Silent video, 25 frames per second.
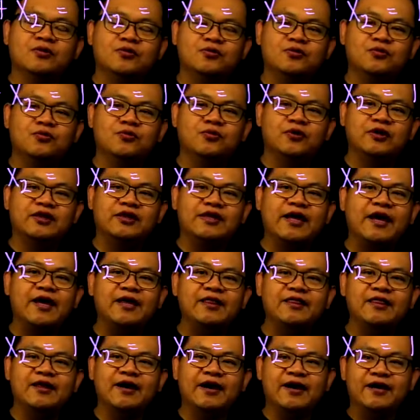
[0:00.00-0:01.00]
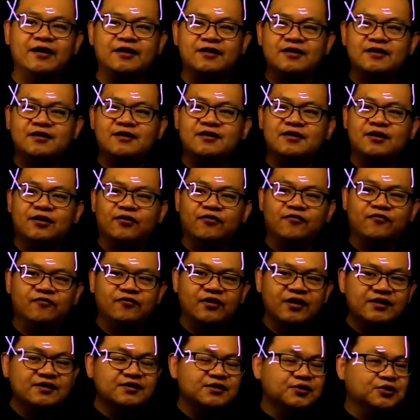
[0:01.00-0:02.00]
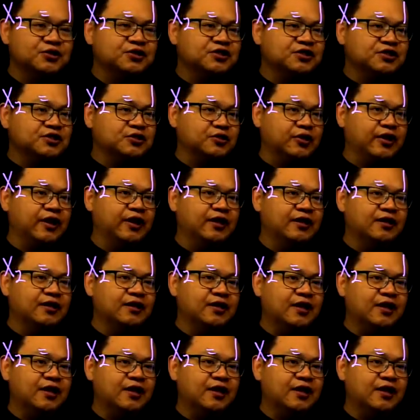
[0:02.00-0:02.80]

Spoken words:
retain the idea of this constraint,